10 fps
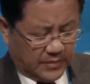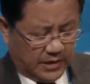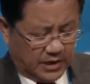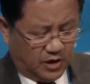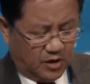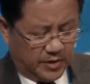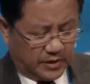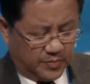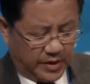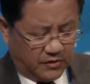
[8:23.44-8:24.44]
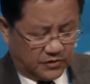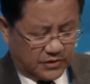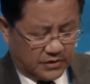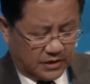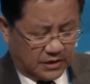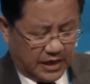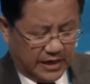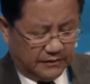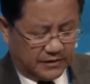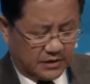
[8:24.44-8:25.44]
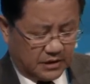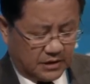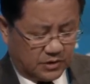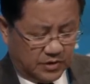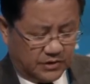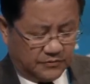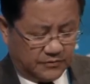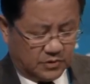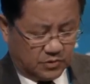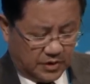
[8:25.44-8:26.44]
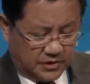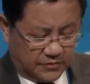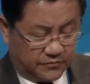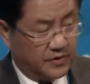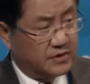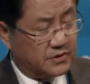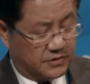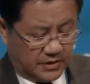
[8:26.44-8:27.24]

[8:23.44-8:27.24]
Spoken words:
economic belt and 21st